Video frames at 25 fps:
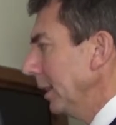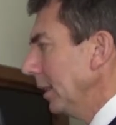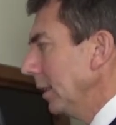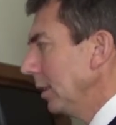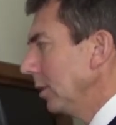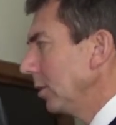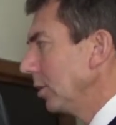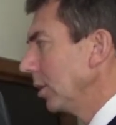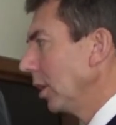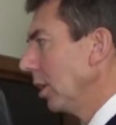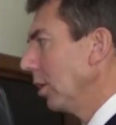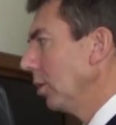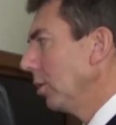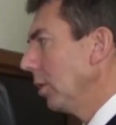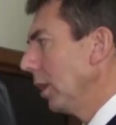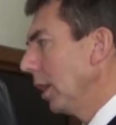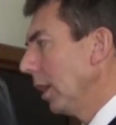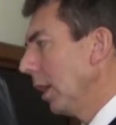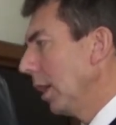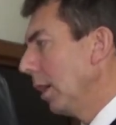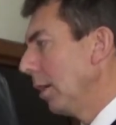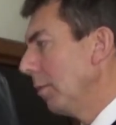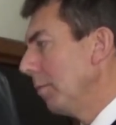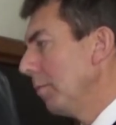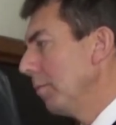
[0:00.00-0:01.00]

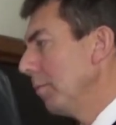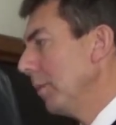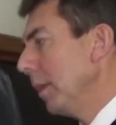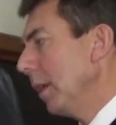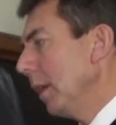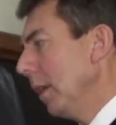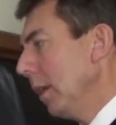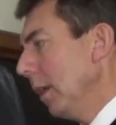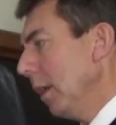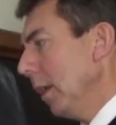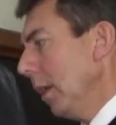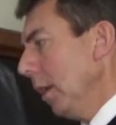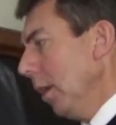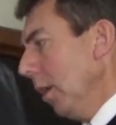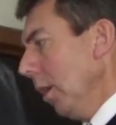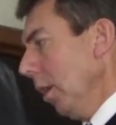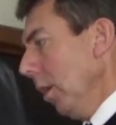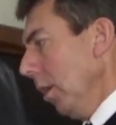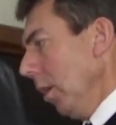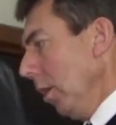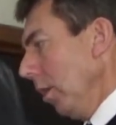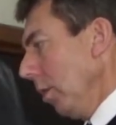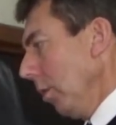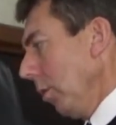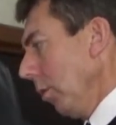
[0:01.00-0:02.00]
So
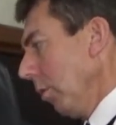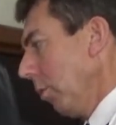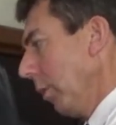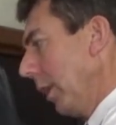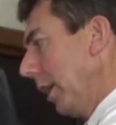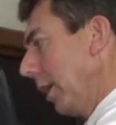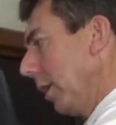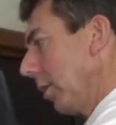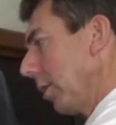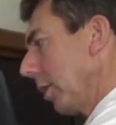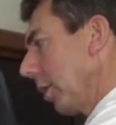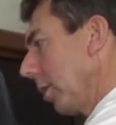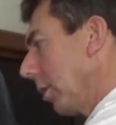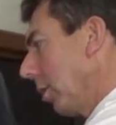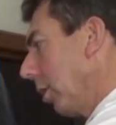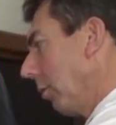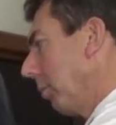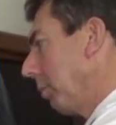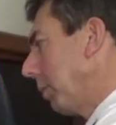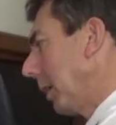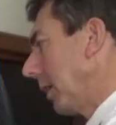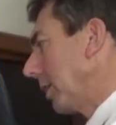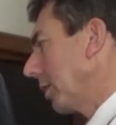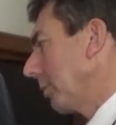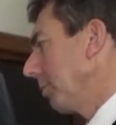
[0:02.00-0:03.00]
we look at
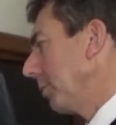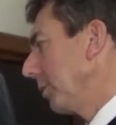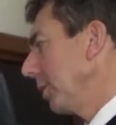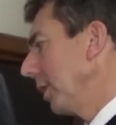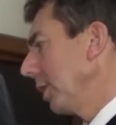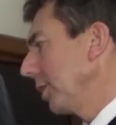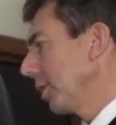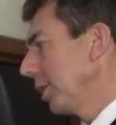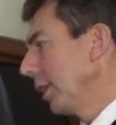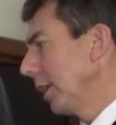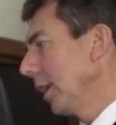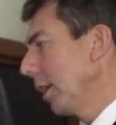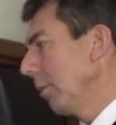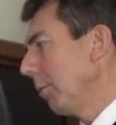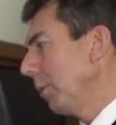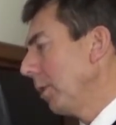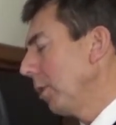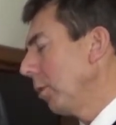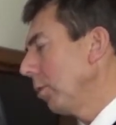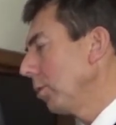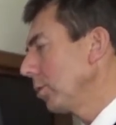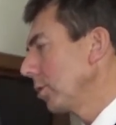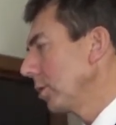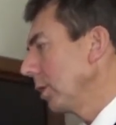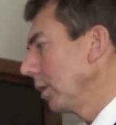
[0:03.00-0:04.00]
complex positioning, and we
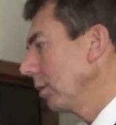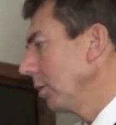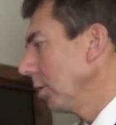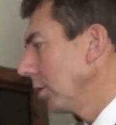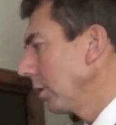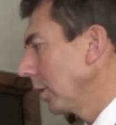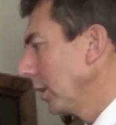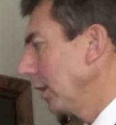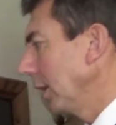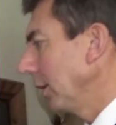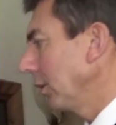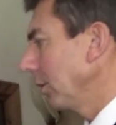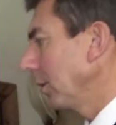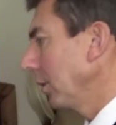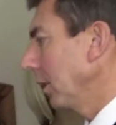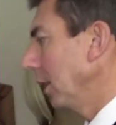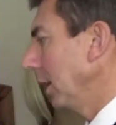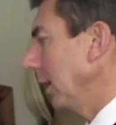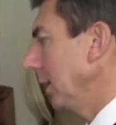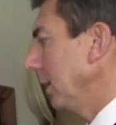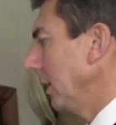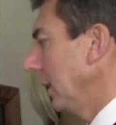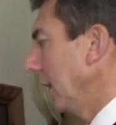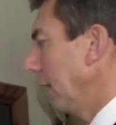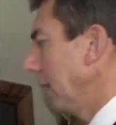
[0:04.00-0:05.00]
also look at it
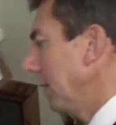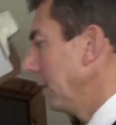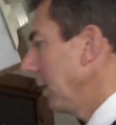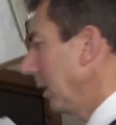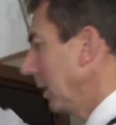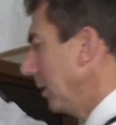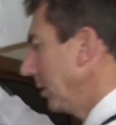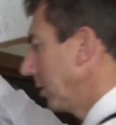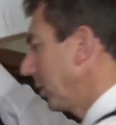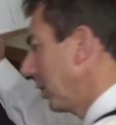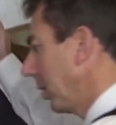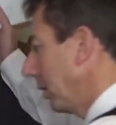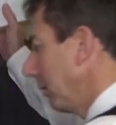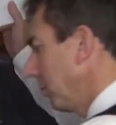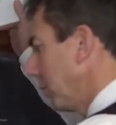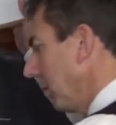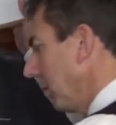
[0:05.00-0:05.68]
in terms